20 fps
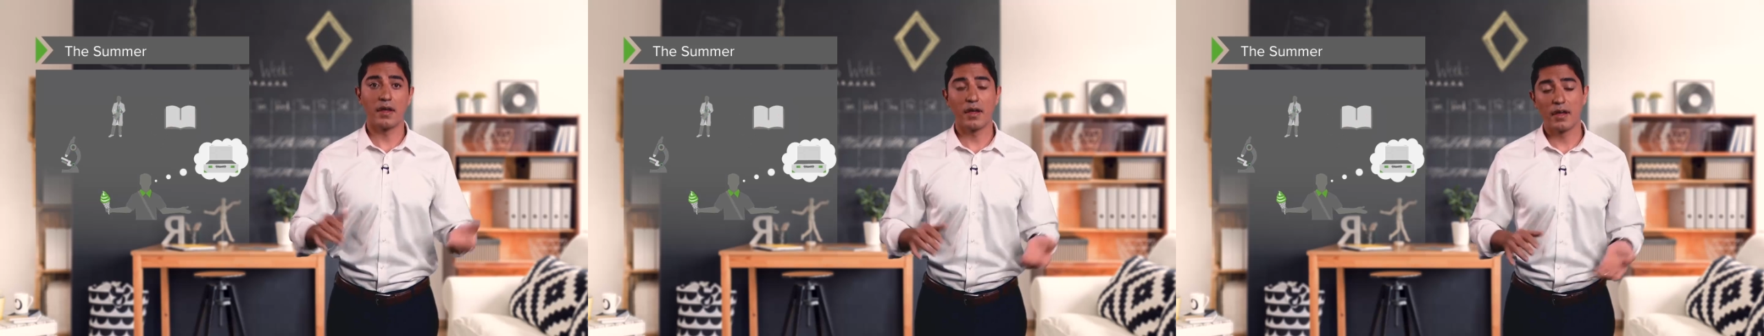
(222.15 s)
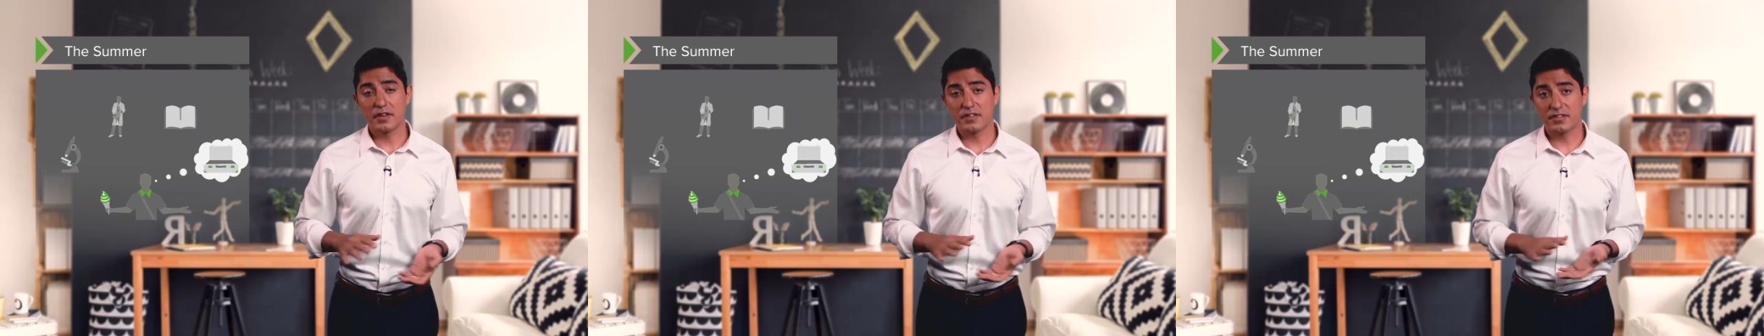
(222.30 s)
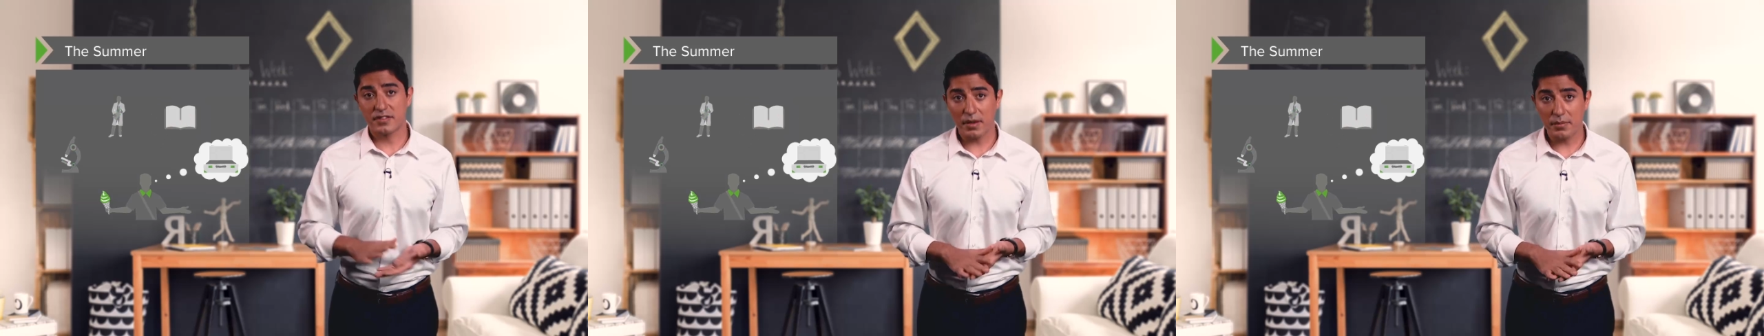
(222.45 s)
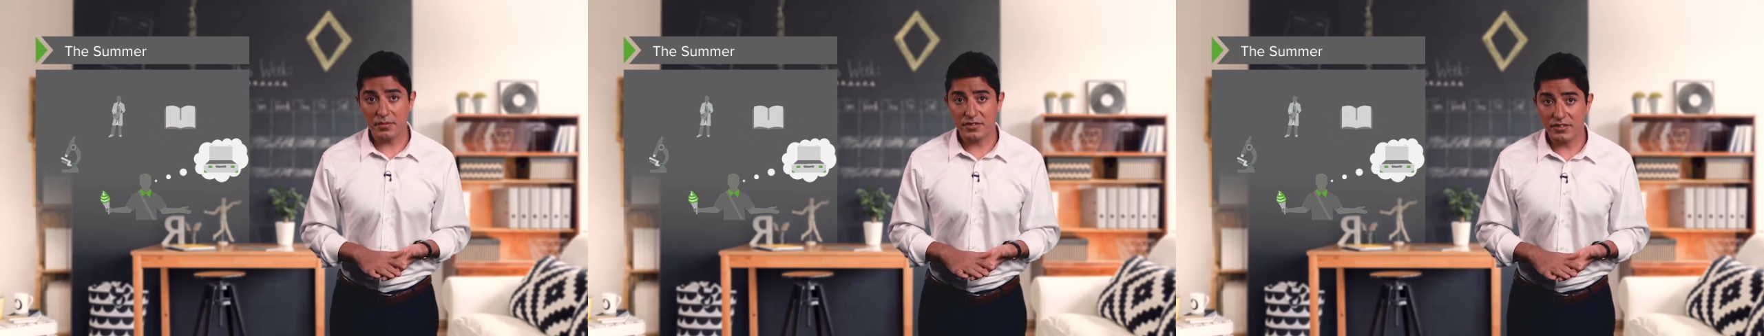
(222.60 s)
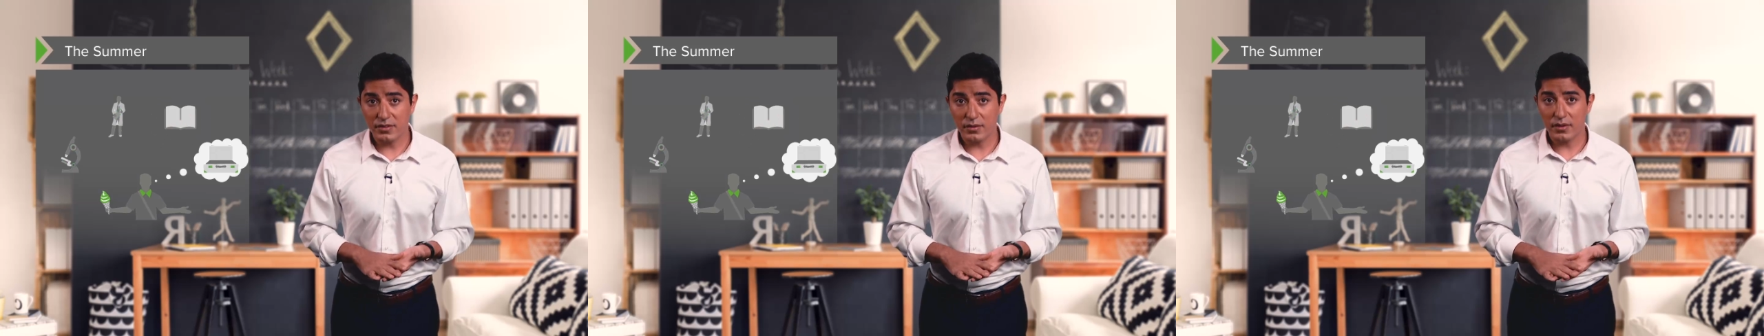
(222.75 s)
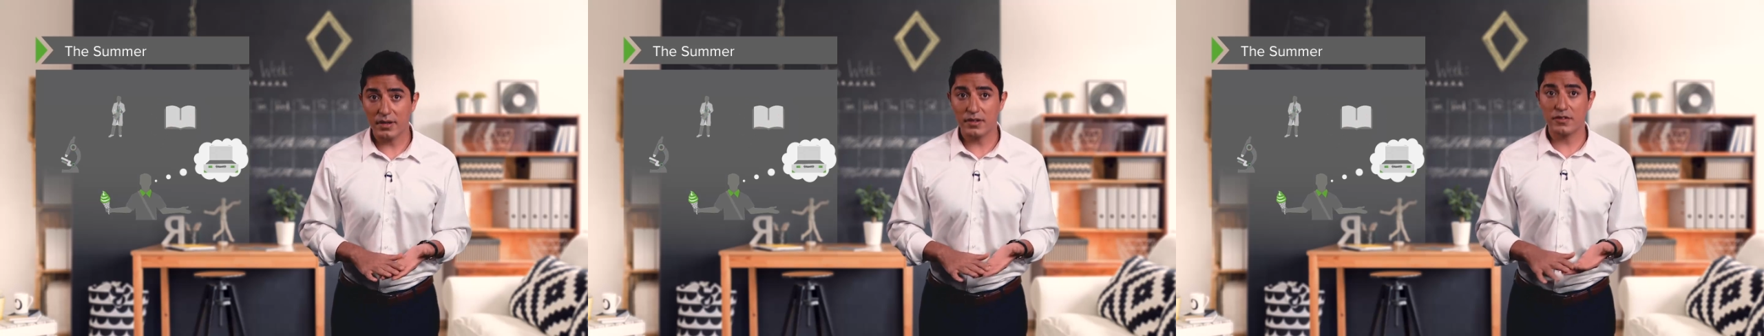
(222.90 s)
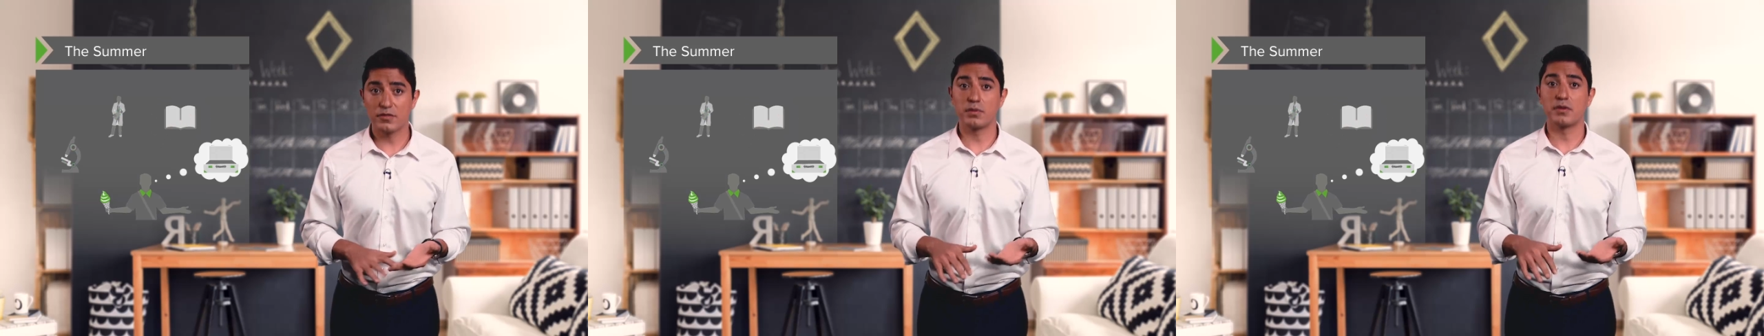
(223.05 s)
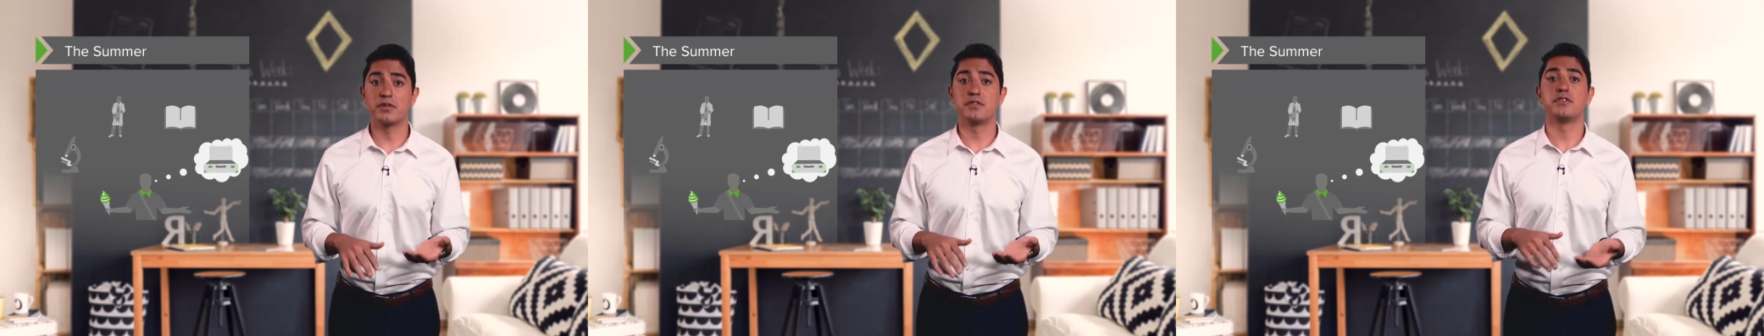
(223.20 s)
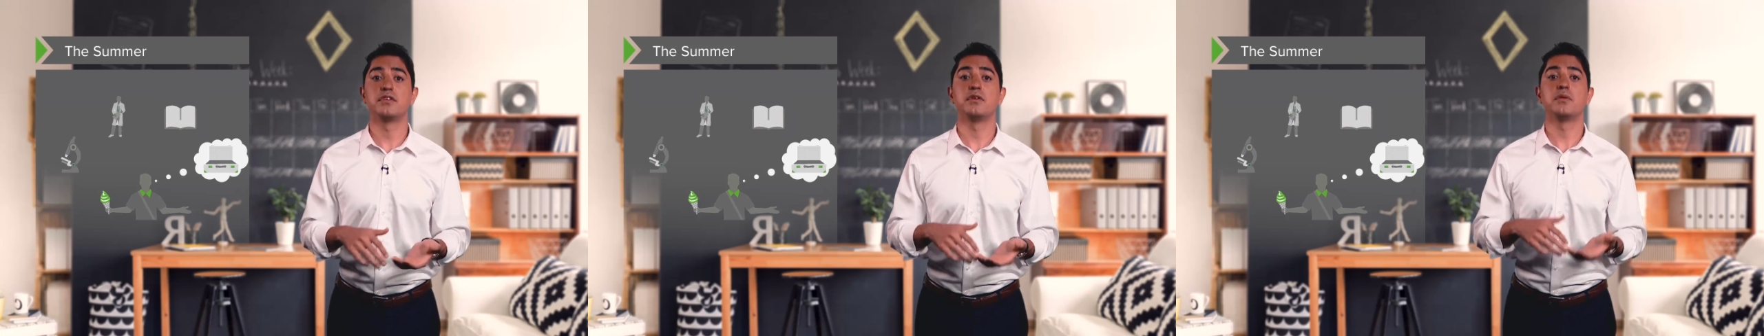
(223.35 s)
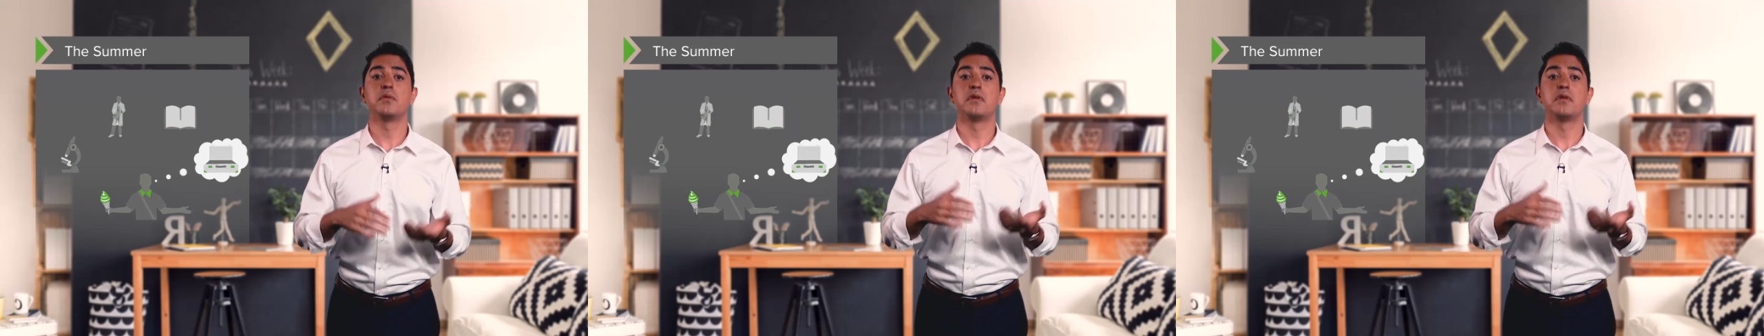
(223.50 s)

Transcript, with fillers: Some students will do